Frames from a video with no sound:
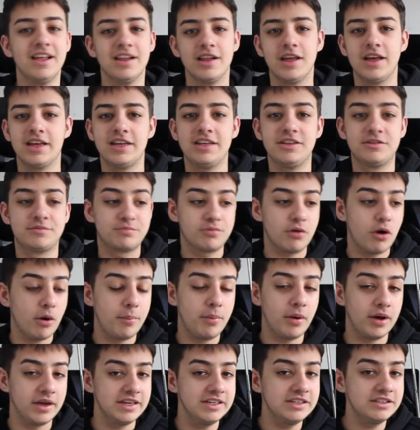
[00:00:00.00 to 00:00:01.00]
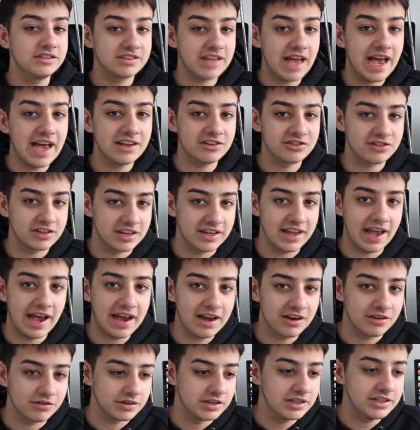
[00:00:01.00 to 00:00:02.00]
Like he's proper. He's actually
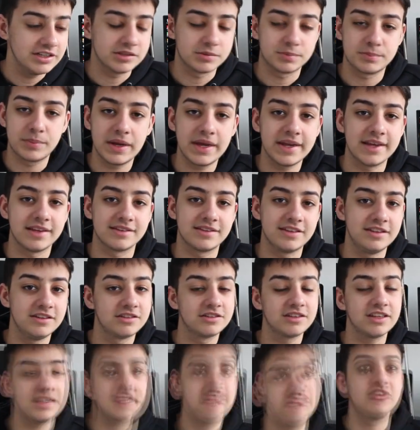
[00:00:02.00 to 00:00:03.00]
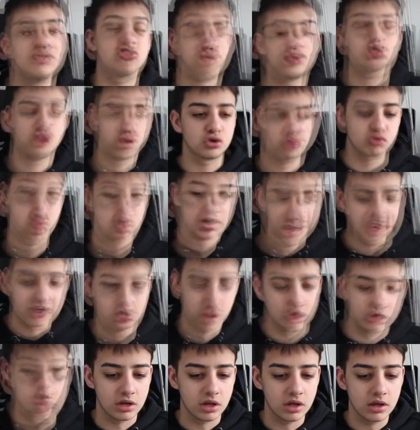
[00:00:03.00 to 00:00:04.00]
angry. He's pissed. He's he's
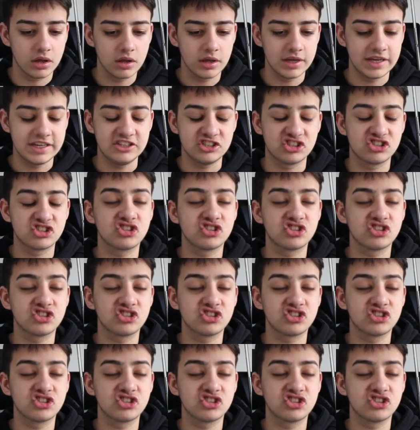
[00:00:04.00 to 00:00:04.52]
triggered. He's